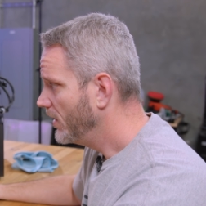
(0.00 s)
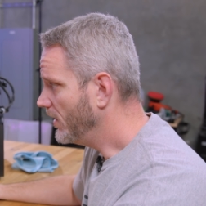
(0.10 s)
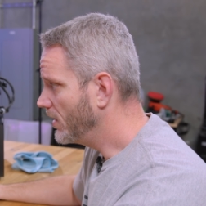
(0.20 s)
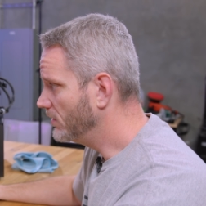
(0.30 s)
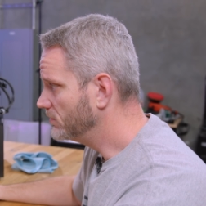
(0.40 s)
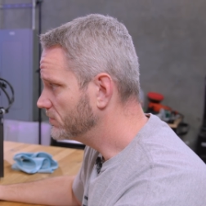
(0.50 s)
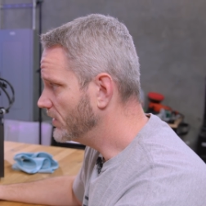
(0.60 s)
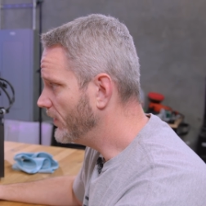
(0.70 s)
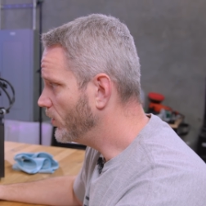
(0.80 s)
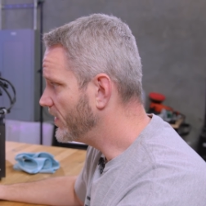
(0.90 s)
you know,
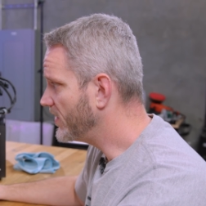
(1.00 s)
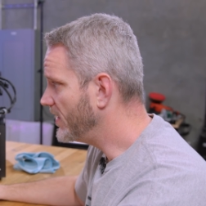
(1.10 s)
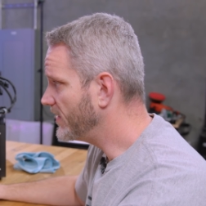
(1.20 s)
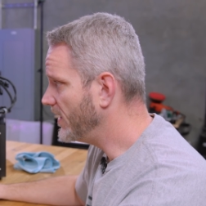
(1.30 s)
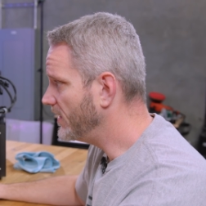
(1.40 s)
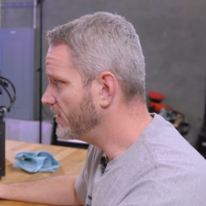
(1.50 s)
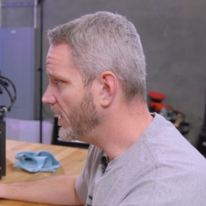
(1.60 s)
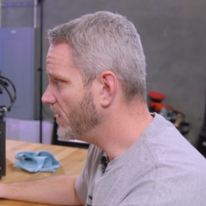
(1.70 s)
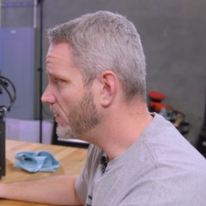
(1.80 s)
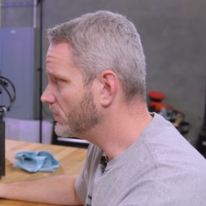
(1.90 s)
everyone says they,
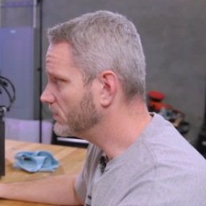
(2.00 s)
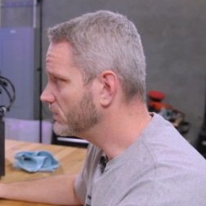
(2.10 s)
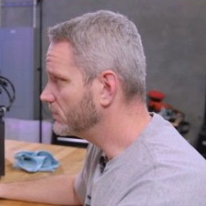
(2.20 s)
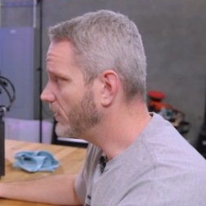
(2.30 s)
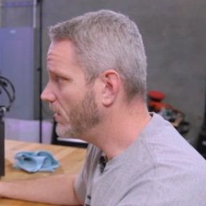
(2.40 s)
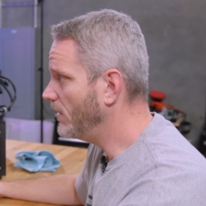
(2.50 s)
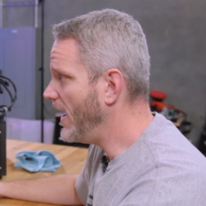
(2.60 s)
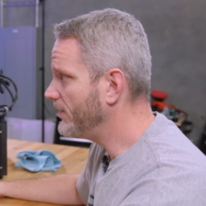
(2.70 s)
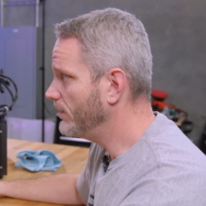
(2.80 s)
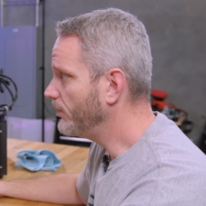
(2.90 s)
they don't they don't
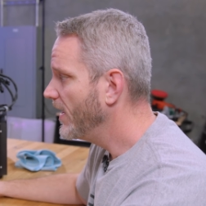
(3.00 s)
have them.